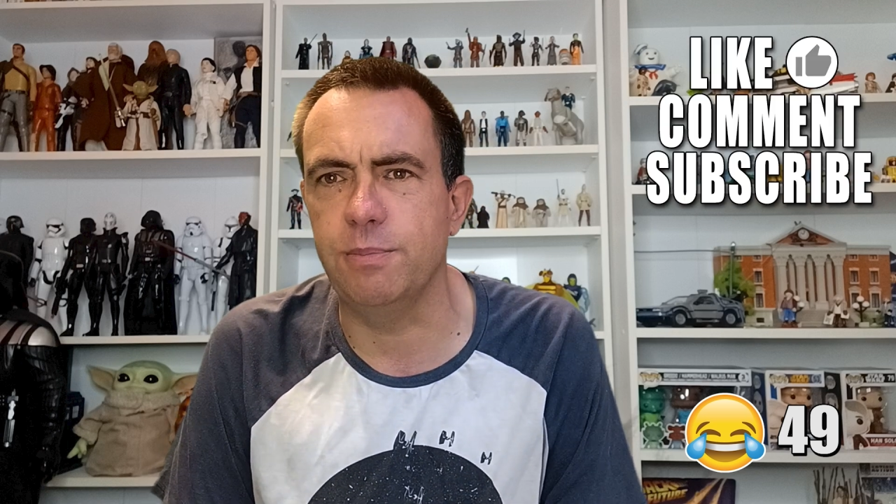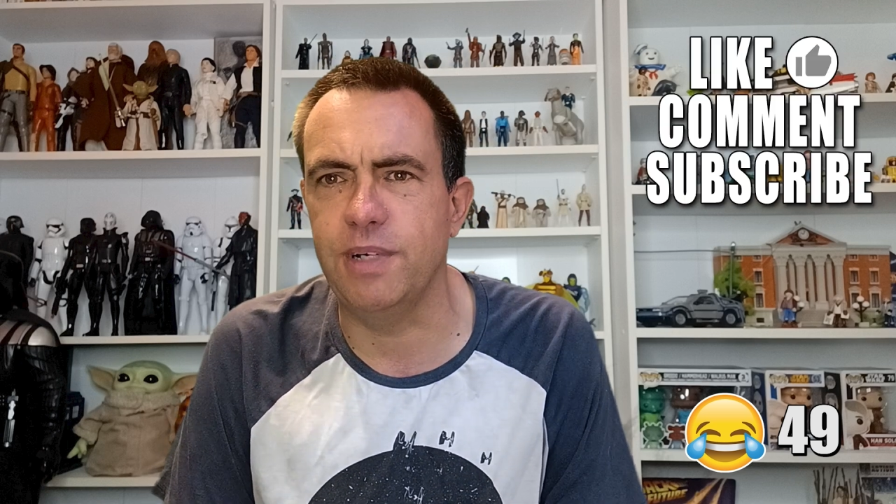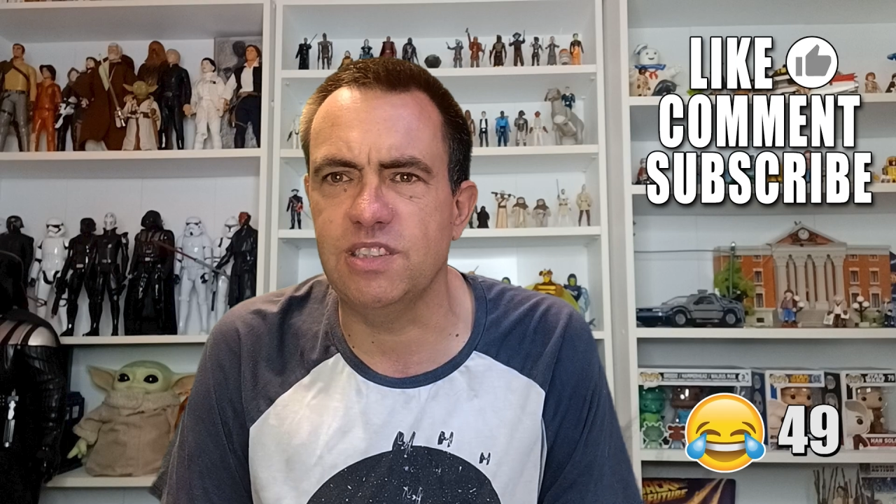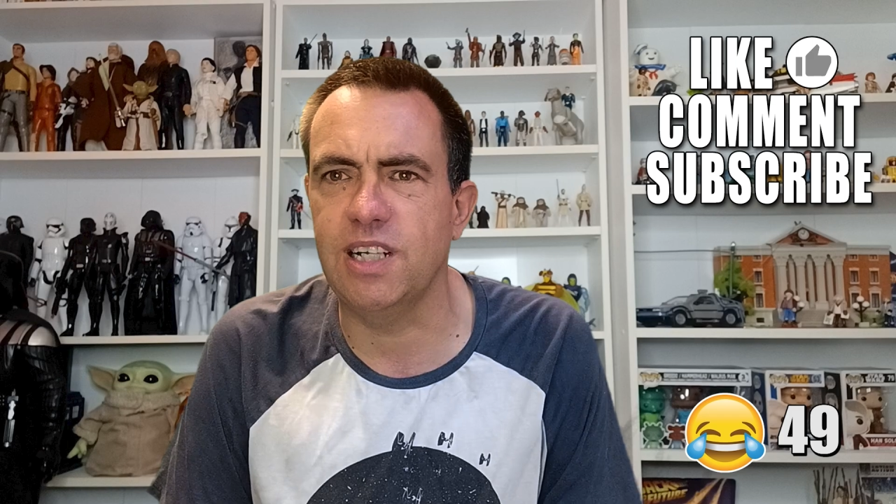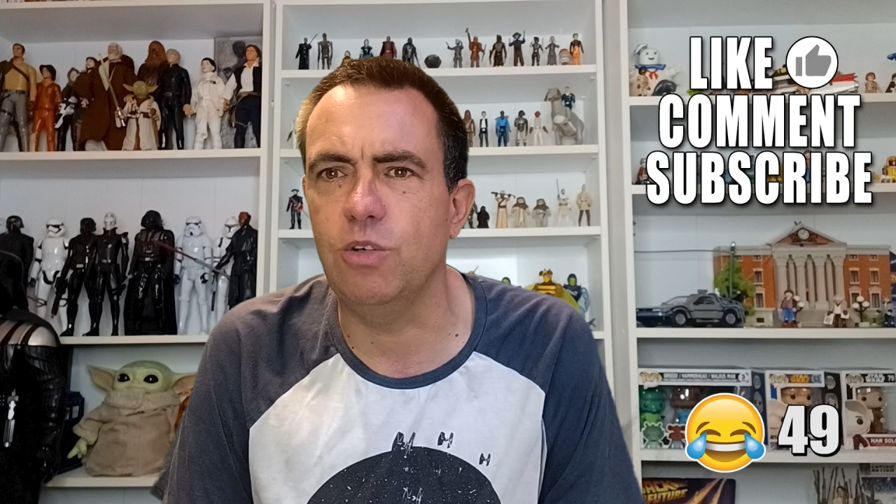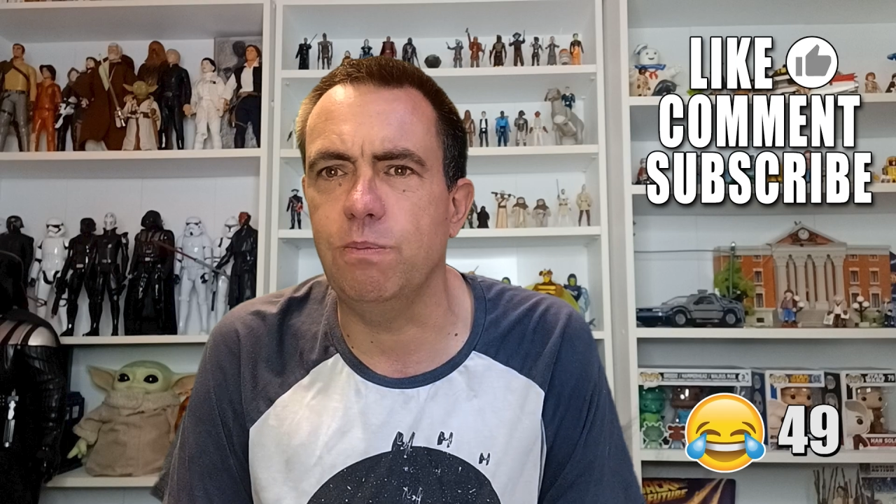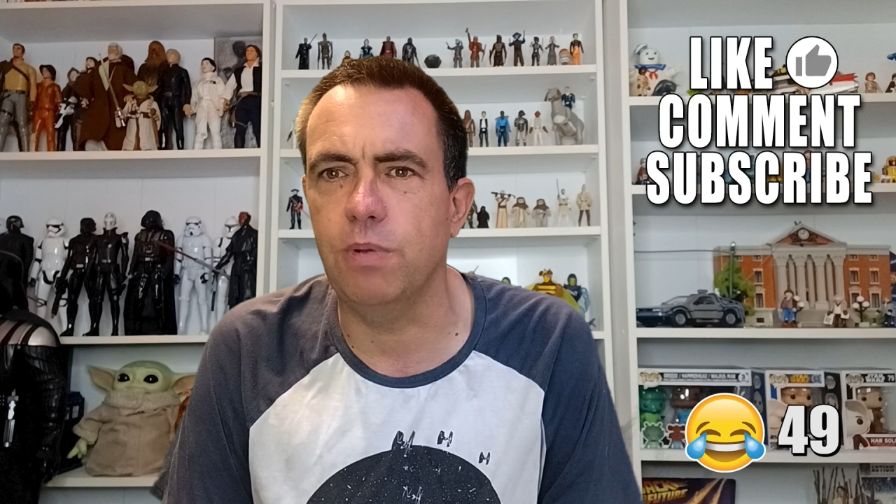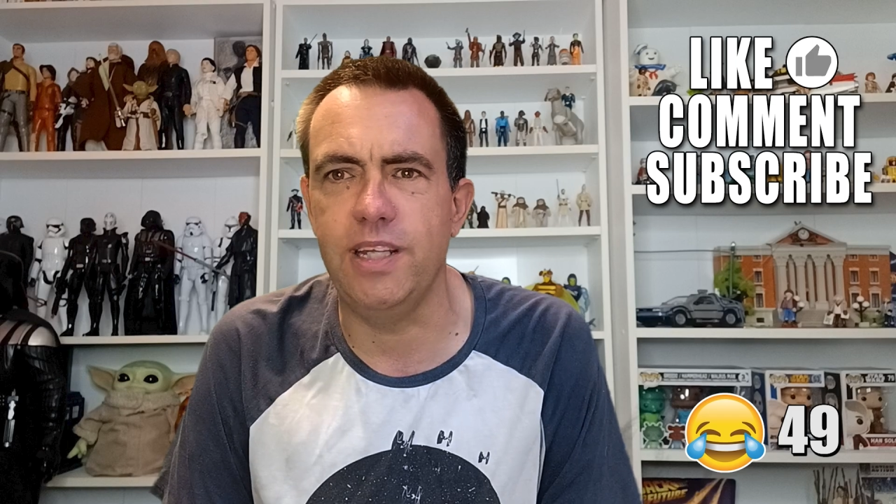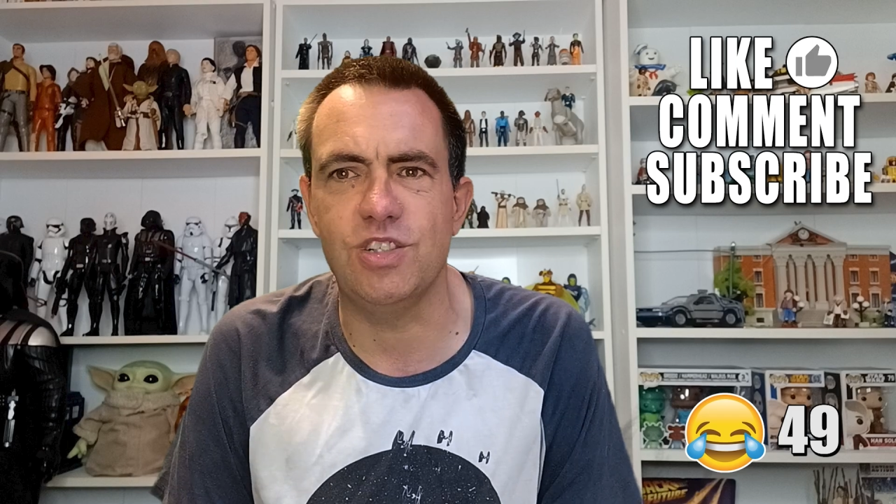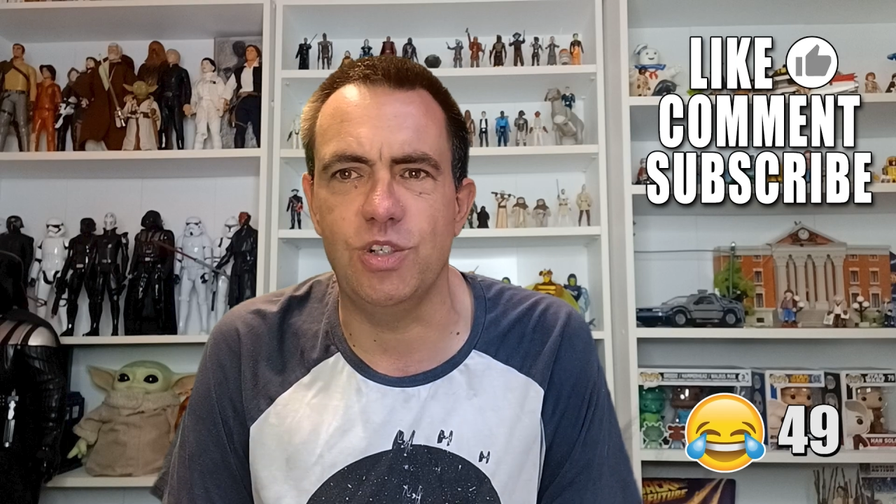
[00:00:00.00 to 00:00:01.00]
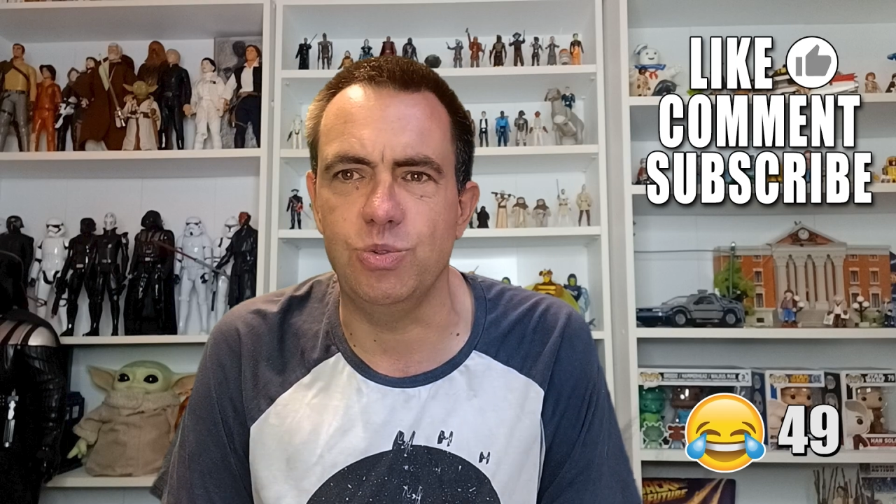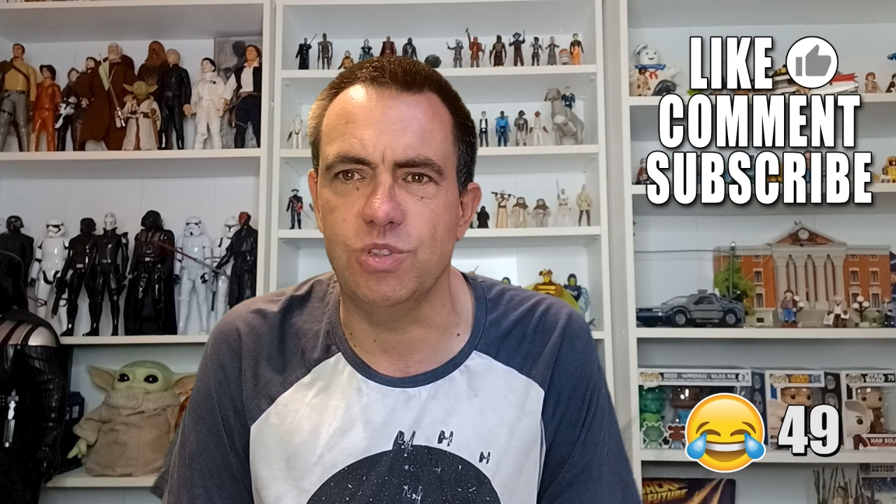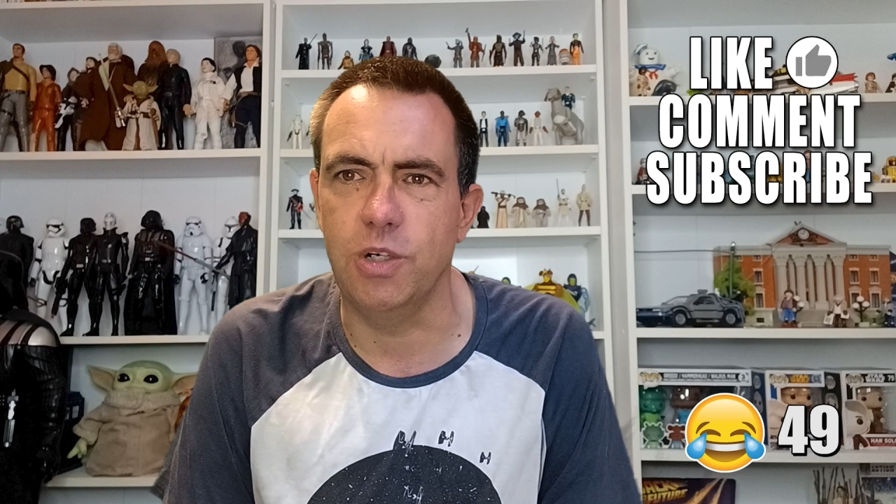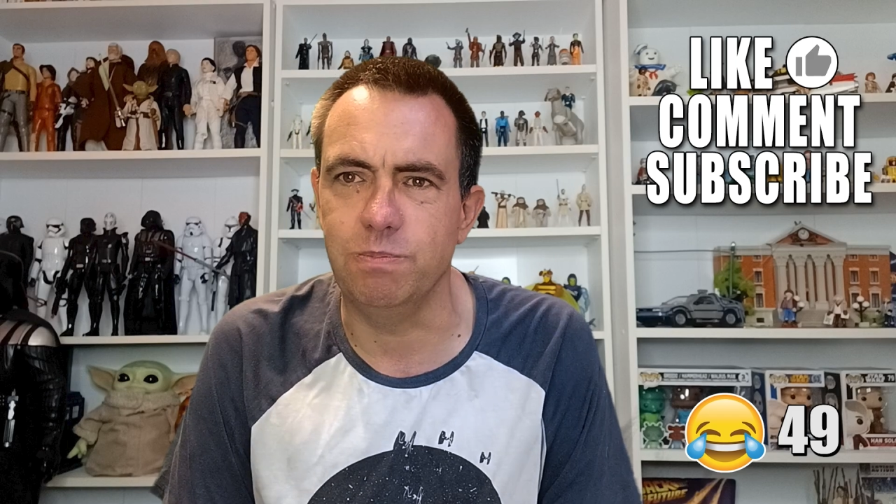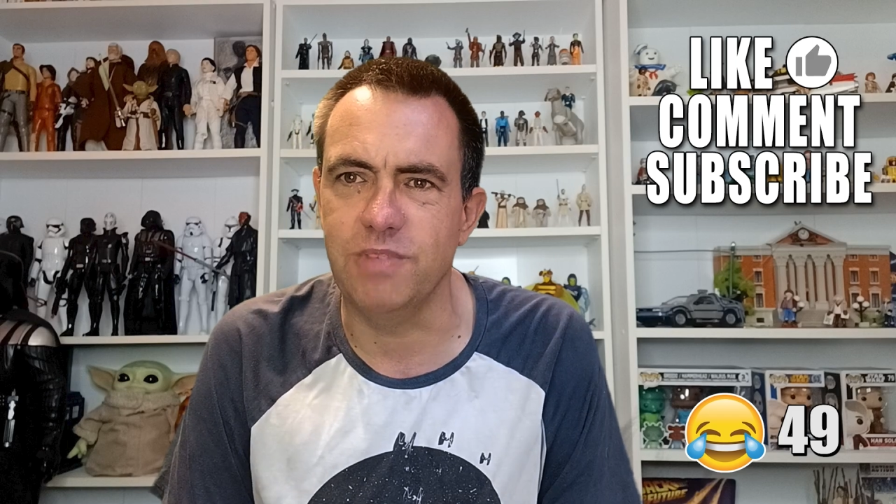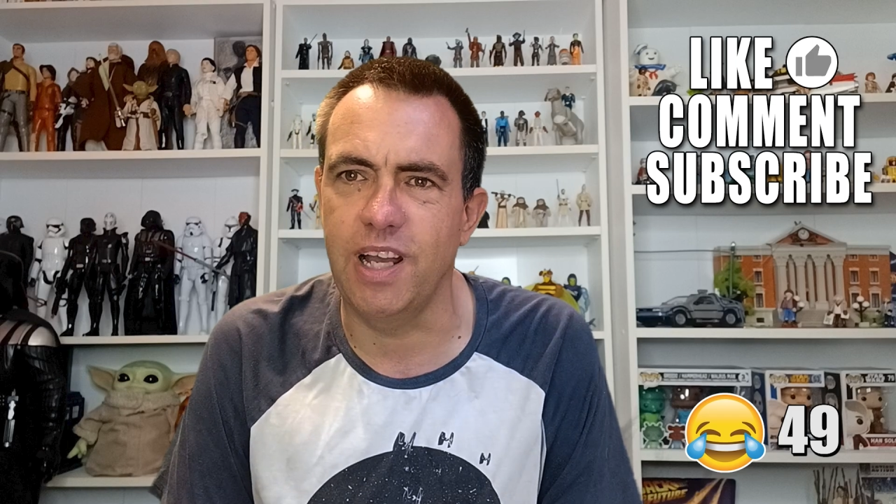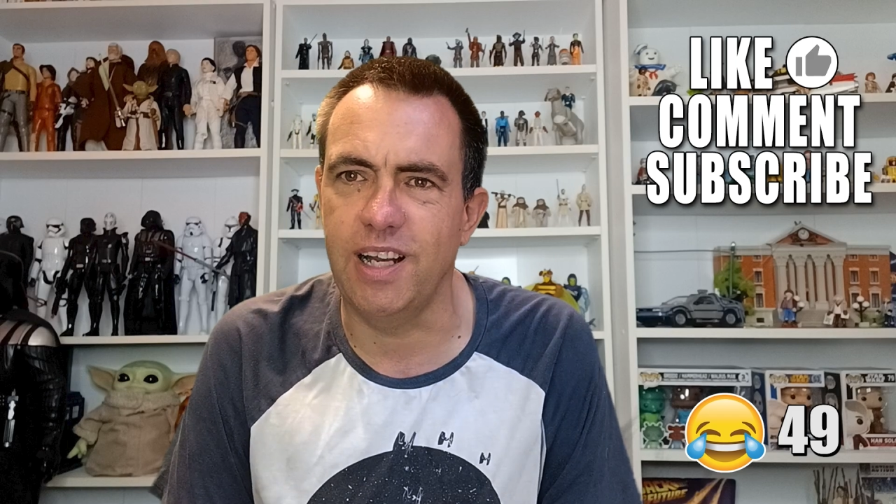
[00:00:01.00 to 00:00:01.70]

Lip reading: to my channel, please do so,